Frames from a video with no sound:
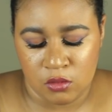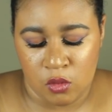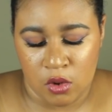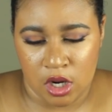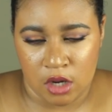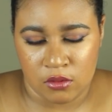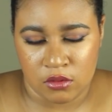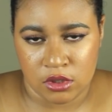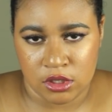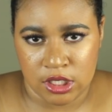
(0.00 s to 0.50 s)

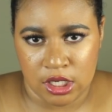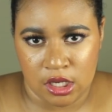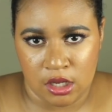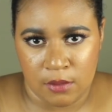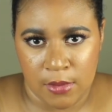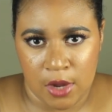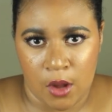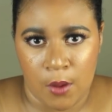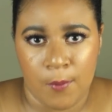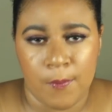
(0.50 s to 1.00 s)
what I want to tell
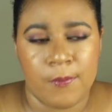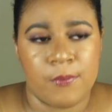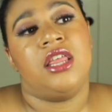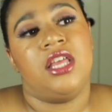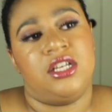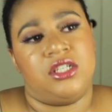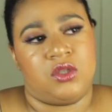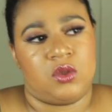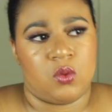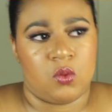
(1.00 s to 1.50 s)
you about.
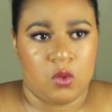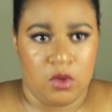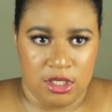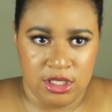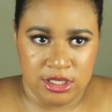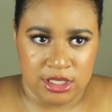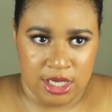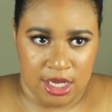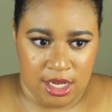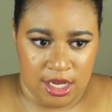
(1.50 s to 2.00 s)
This
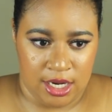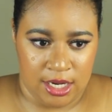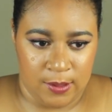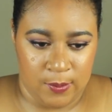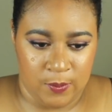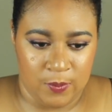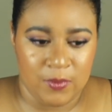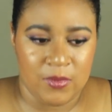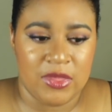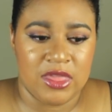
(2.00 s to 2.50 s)
one
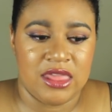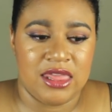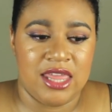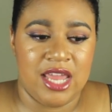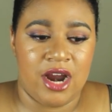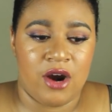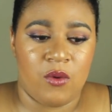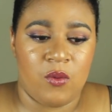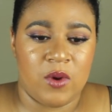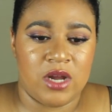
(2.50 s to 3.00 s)
time,
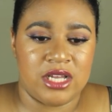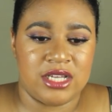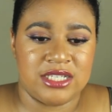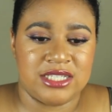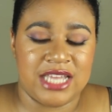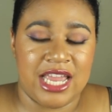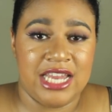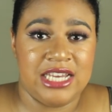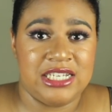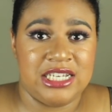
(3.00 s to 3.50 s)
there
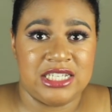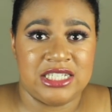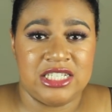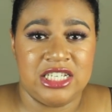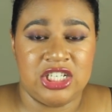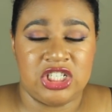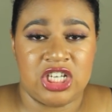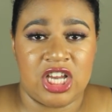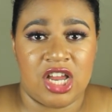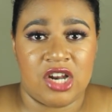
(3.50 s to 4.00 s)
was a
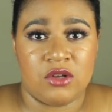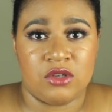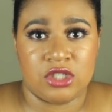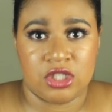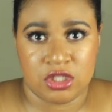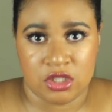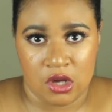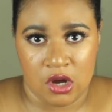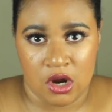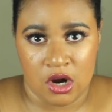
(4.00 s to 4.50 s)
Disney Channel
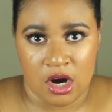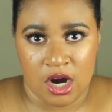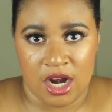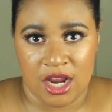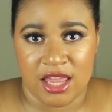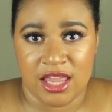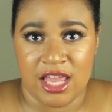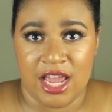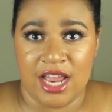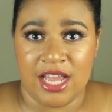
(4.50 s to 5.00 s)

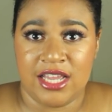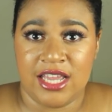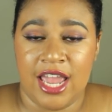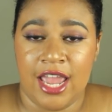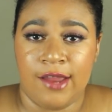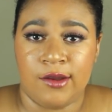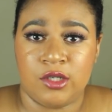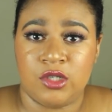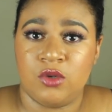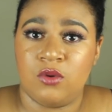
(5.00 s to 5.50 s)
star that
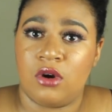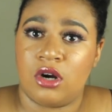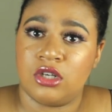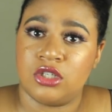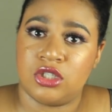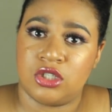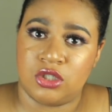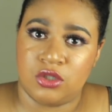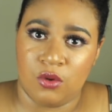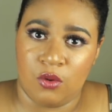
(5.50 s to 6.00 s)
came to
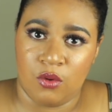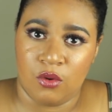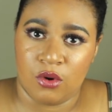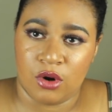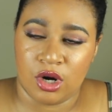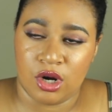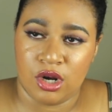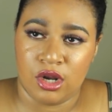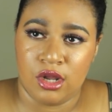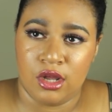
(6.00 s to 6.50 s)
our
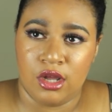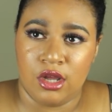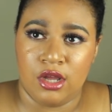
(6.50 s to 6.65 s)
store.